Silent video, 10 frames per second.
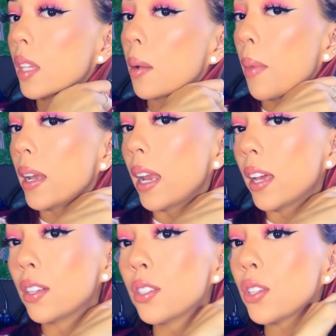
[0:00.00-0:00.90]
My
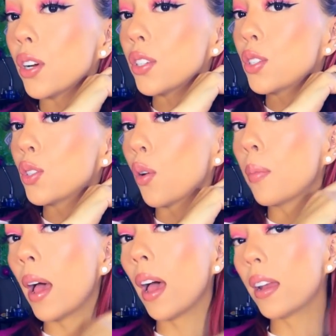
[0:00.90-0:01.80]
nails are so
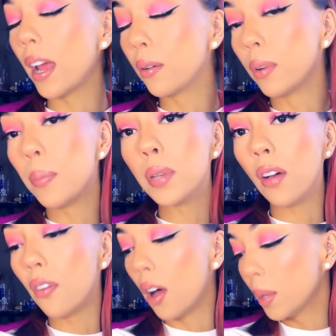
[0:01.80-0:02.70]
bad. I ripped
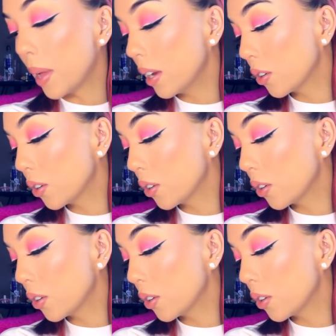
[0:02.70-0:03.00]
off all my